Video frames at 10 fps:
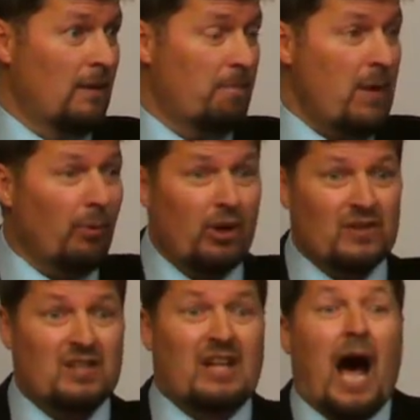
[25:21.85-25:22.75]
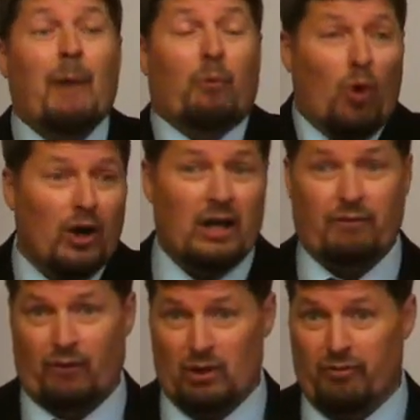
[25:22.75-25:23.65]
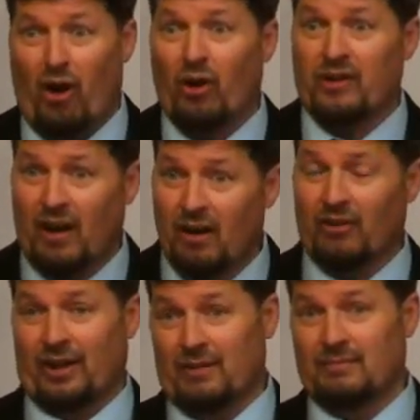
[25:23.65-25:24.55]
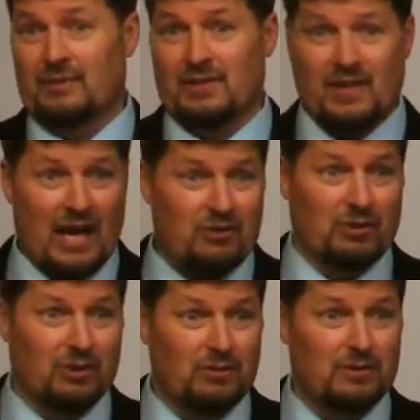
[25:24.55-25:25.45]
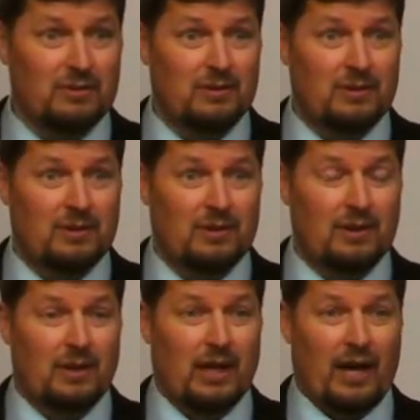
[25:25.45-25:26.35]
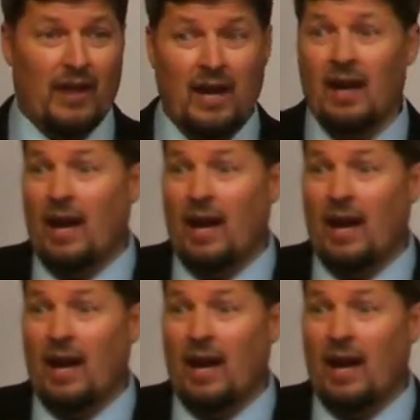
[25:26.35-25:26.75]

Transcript: People can stop working for you voluntarily. Isn't that true? And then